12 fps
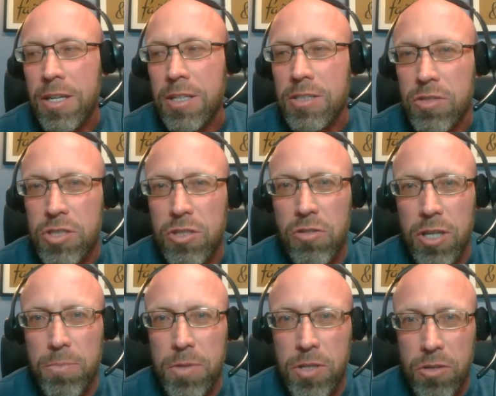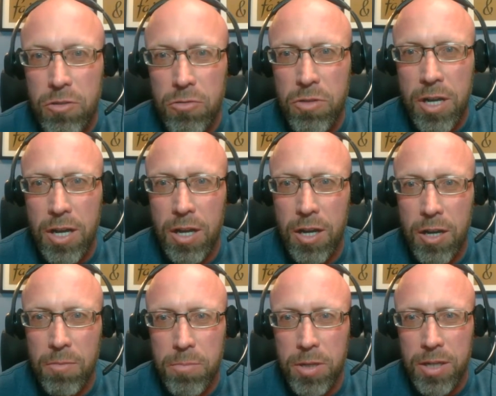So it's totally up to you.
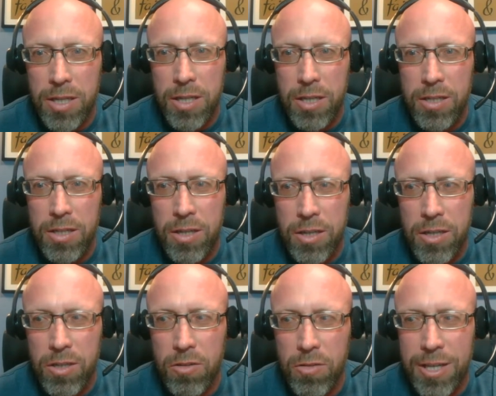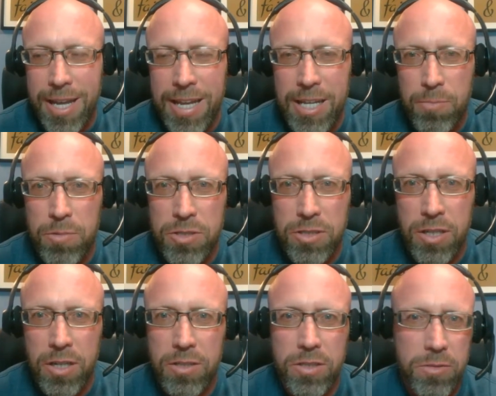But again, at
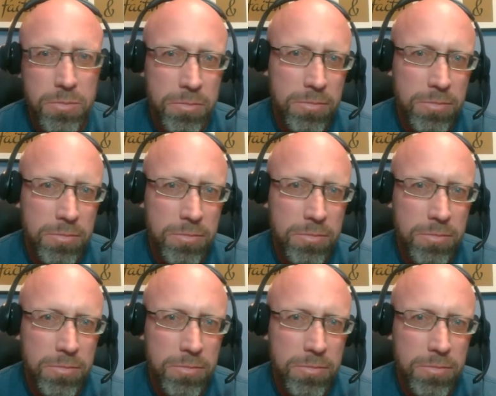80%.